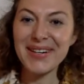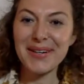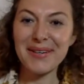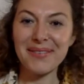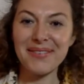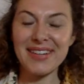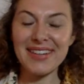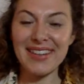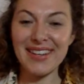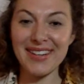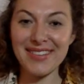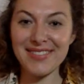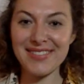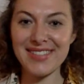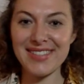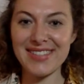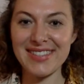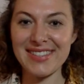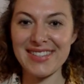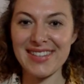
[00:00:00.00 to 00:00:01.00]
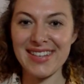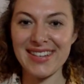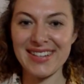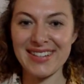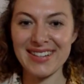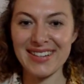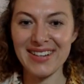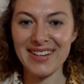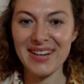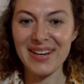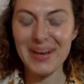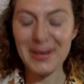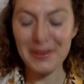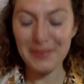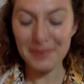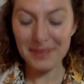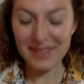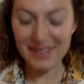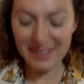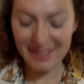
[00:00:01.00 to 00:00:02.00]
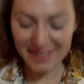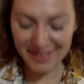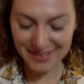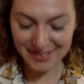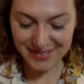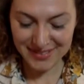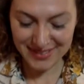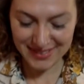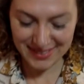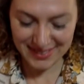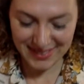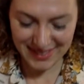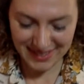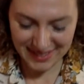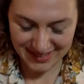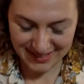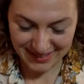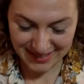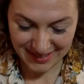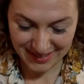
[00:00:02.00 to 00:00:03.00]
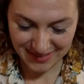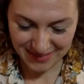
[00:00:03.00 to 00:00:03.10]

We'd love to see it. We'd love to see it.